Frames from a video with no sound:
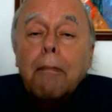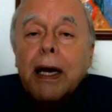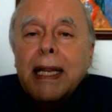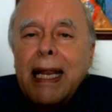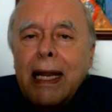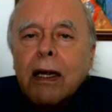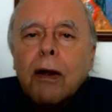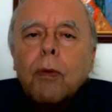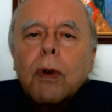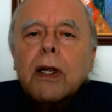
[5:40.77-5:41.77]
But
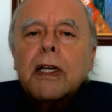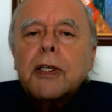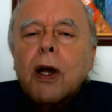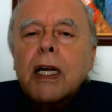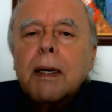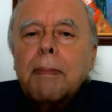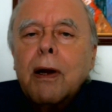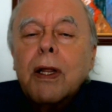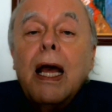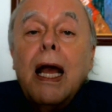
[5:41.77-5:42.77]
here we're going to talk
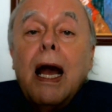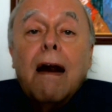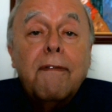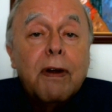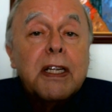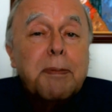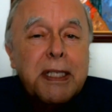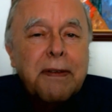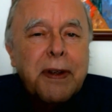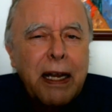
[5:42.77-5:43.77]
about a very
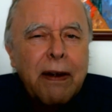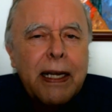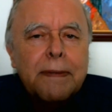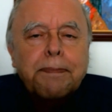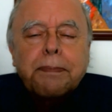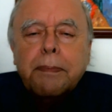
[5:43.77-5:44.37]
specific area.